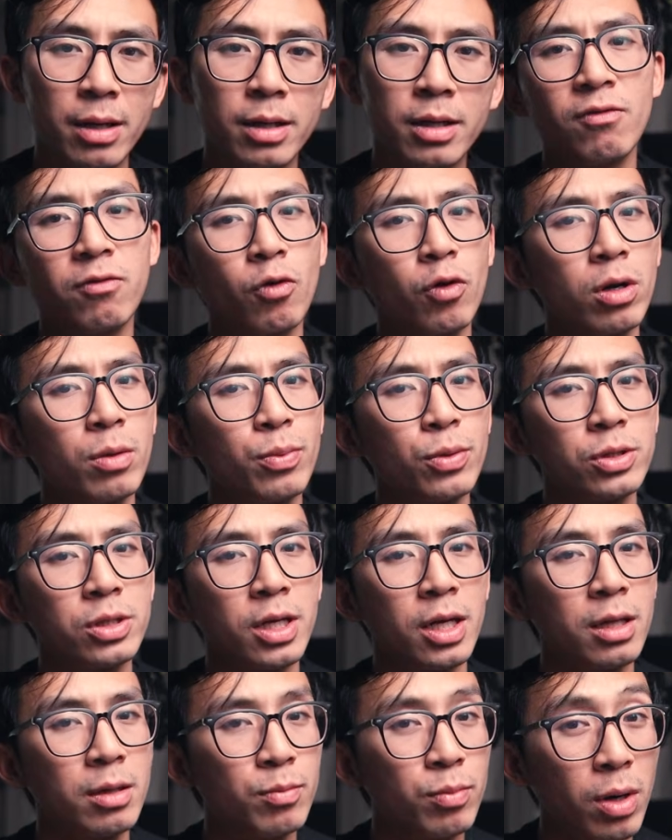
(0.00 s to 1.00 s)

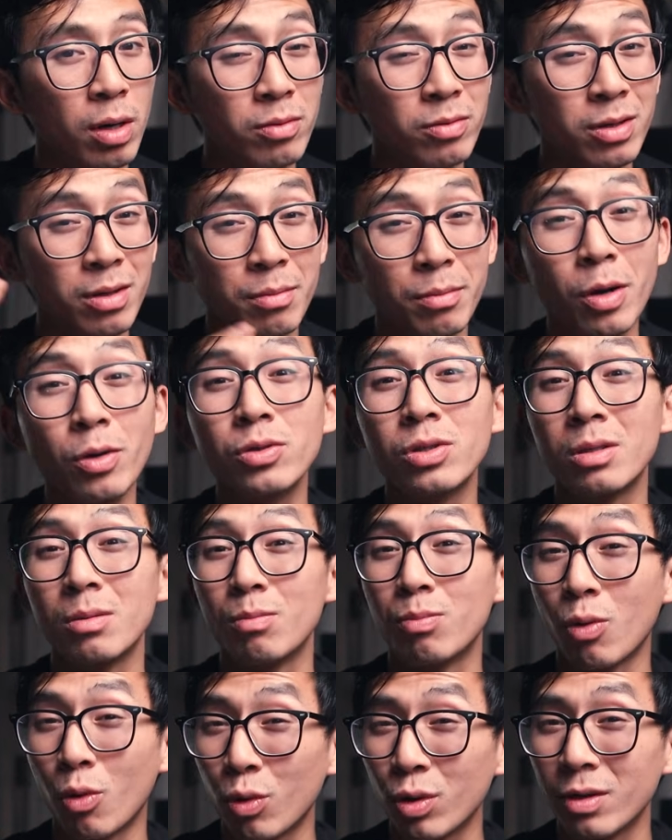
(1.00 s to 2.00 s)
40%, probably the most
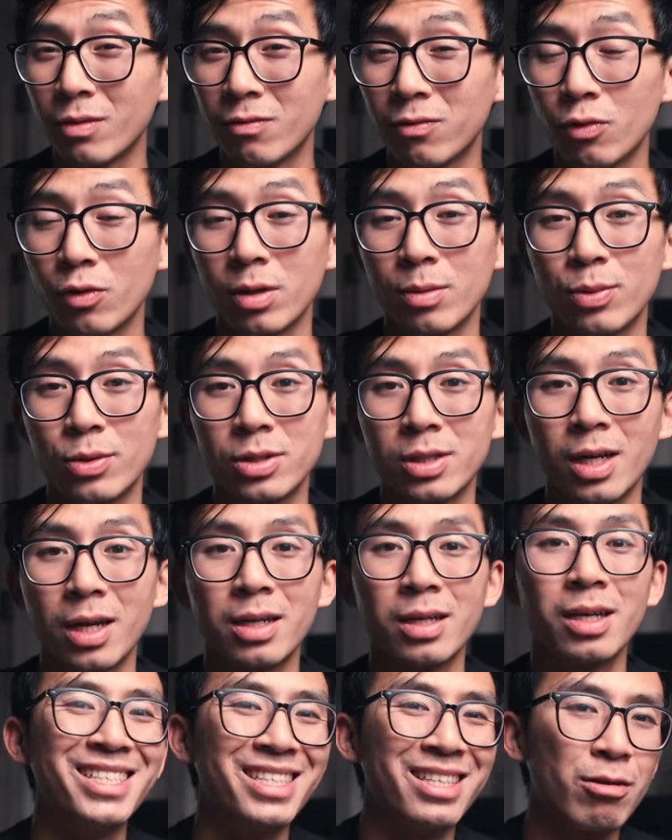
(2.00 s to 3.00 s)
important
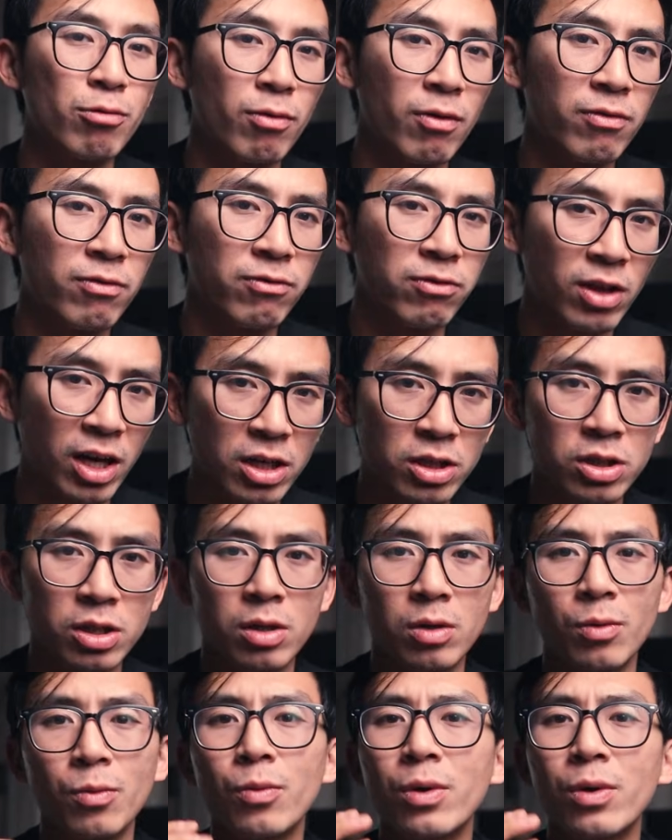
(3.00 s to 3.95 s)
40%, is the reflection.